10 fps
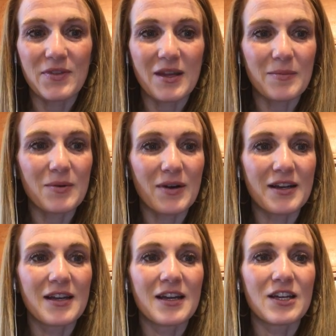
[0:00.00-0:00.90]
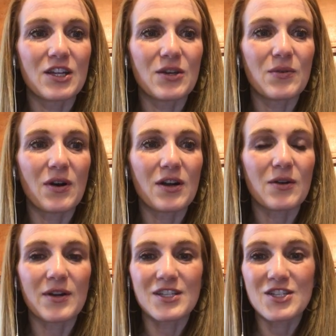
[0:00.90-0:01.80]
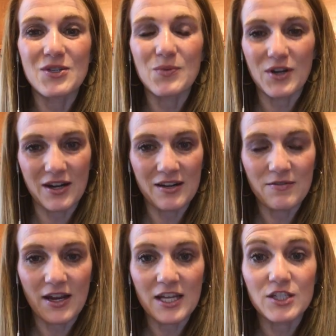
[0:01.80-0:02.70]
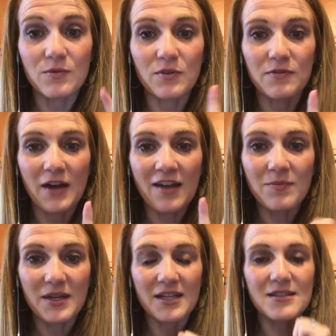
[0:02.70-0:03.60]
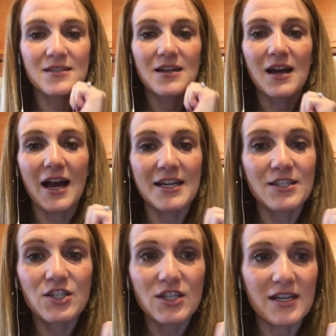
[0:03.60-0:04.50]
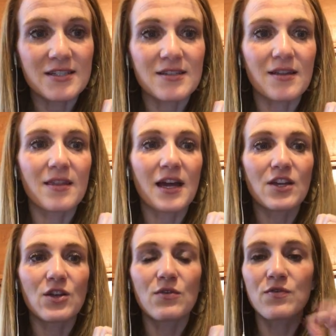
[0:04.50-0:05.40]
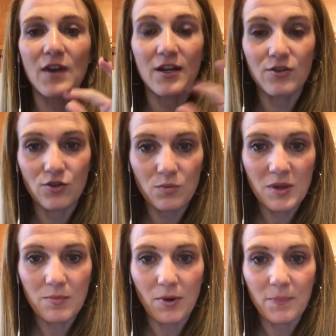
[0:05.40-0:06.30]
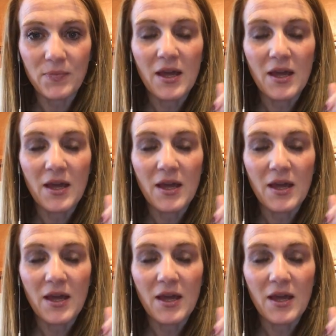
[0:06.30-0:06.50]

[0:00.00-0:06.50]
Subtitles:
Number 1, you are going to work on inviting. So for 5 minutes, I suggest that you friend new people.